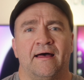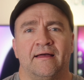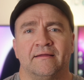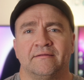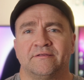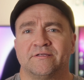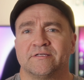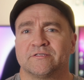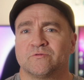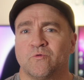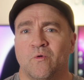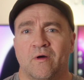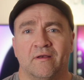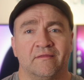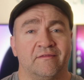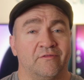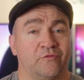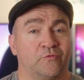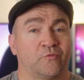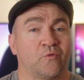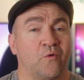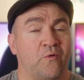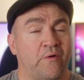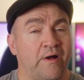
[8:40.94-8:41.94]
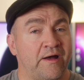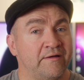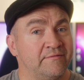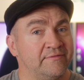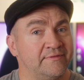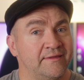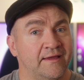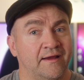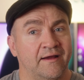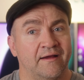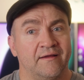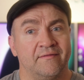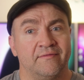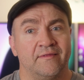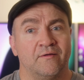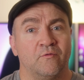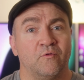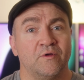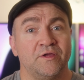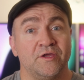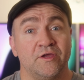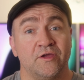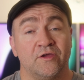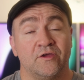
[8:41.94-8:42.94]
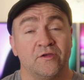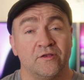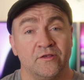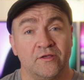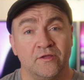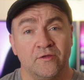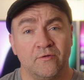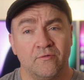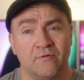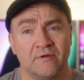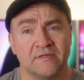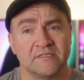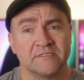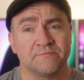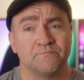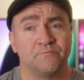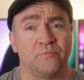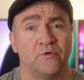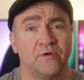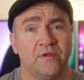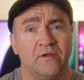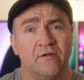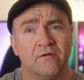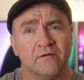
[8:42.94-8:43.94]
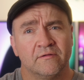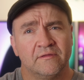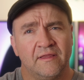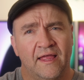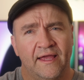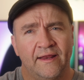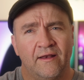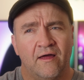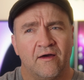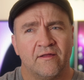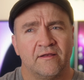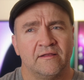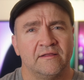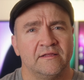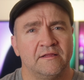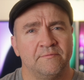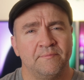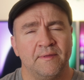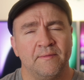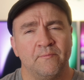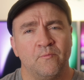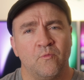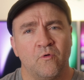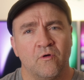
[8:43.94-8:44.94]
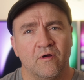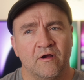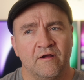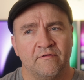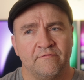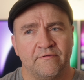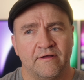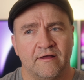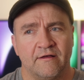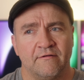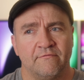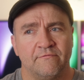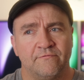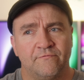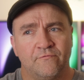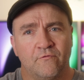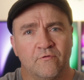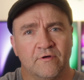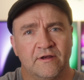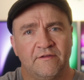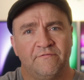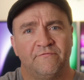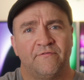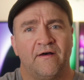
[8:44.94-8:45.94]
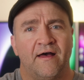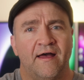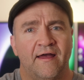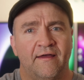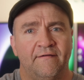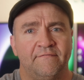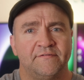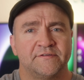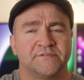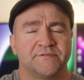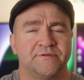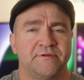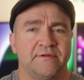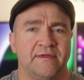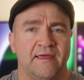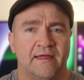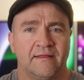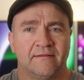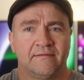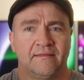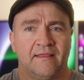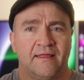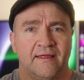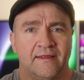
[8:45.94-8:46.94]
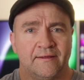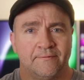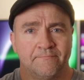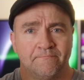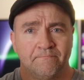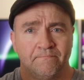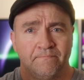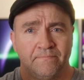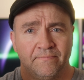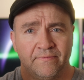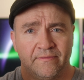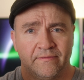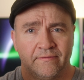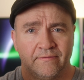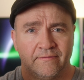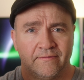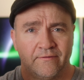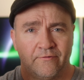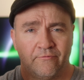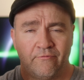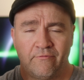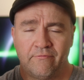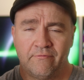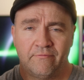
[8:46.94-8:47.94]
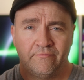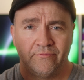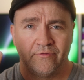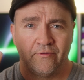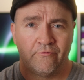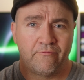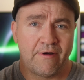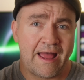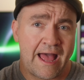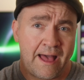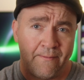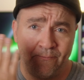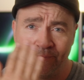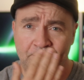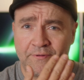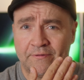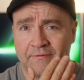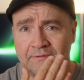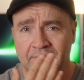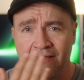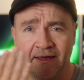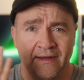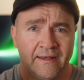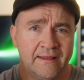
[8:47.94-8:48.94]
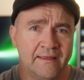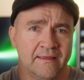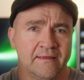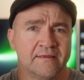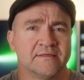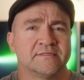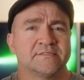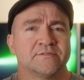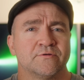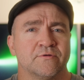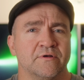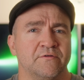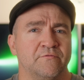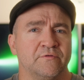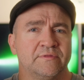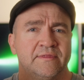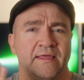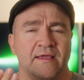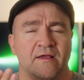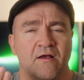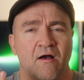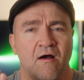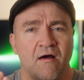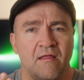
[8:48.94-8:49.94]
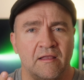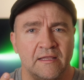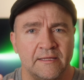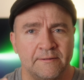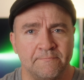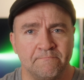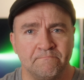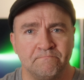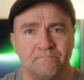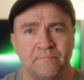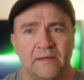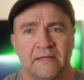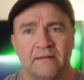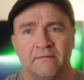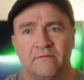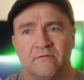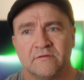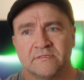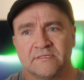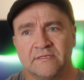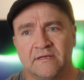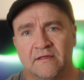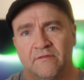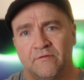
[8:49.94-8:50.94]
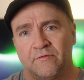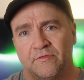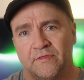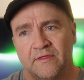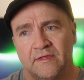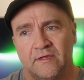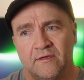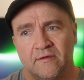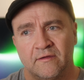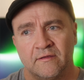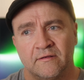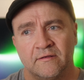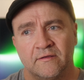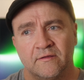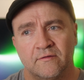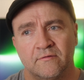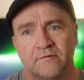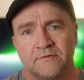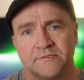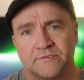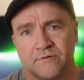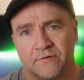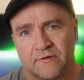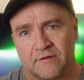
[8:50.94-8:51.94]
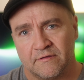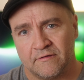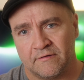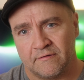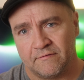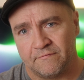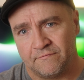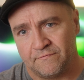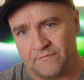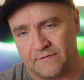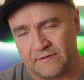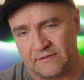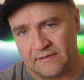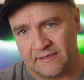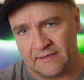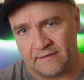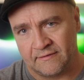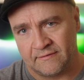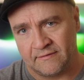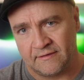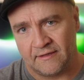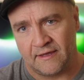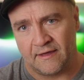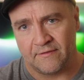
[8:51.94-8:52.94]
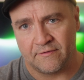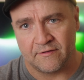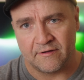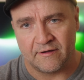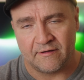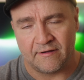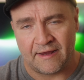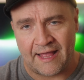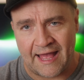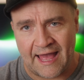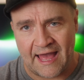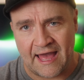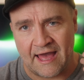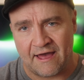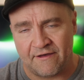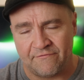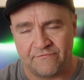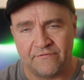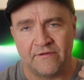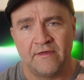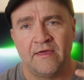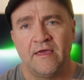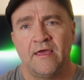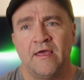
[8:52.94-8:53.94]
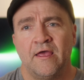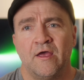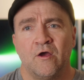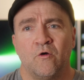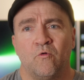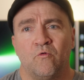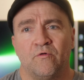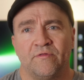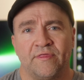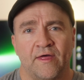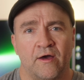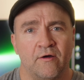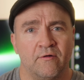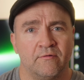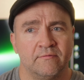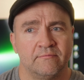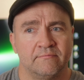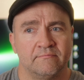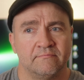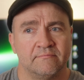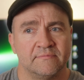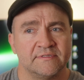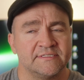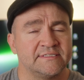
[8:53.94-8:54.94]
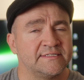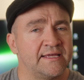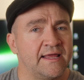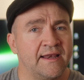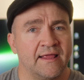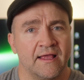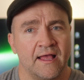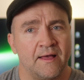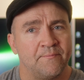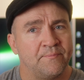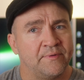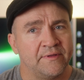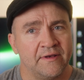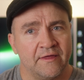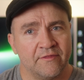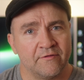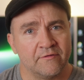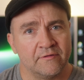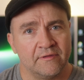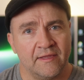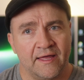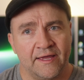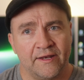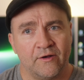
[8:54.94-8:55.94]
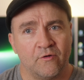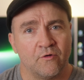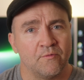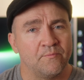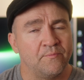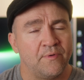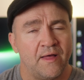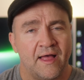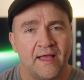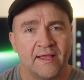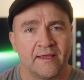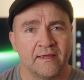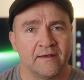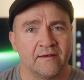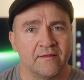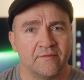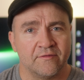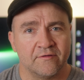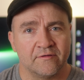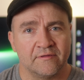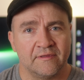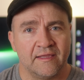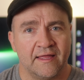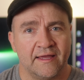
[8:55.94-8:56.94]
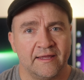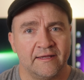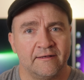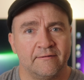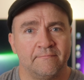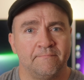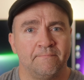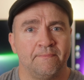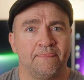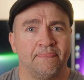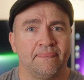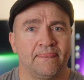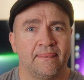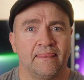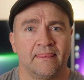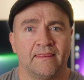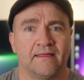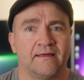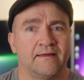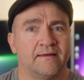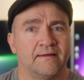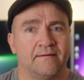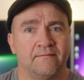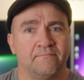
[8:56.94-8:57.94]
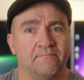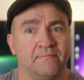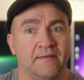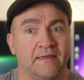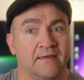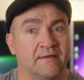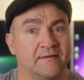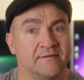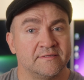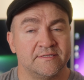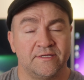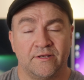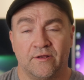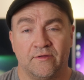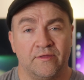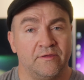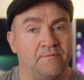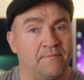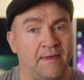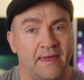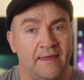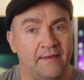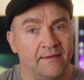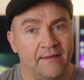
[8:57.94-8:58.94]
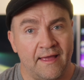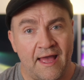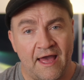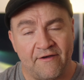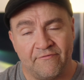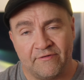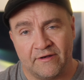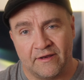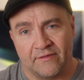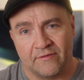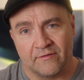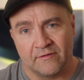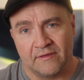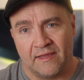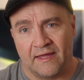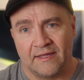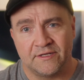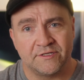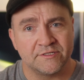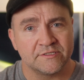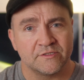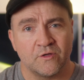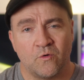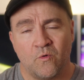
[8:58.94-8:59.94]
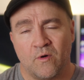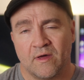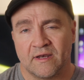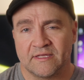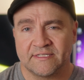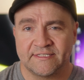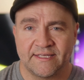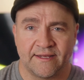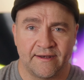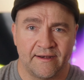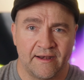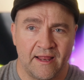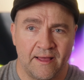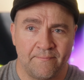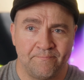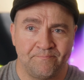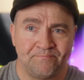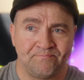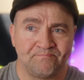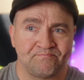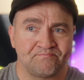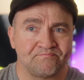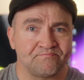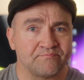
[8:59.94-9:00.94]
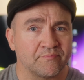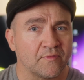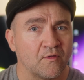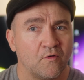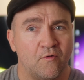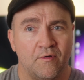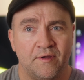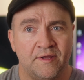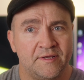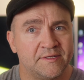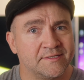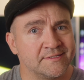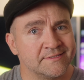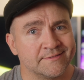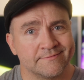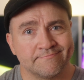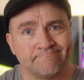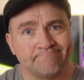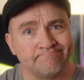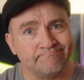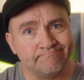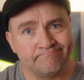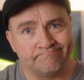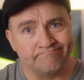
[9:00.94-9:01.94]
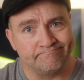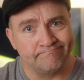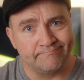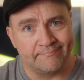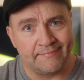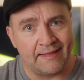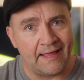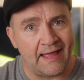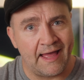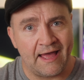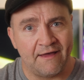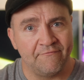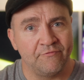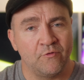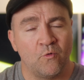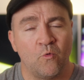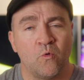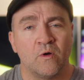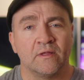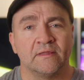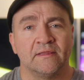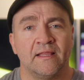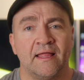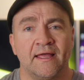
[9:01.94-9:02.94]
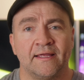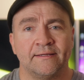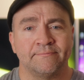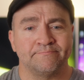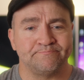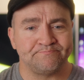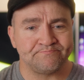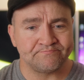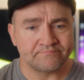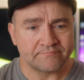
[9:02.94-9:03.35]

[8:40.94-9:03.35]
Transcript: Just wanted to throw out there that what you could do is put your light on a little bit more of a 45, so you get like the wrap lighting is sort of what they call it, but there's another thing you can do sort of to fill in the other half without setting up another light or buying another light, because you know you may have another light, just don't want to set it up, or you just have the one light.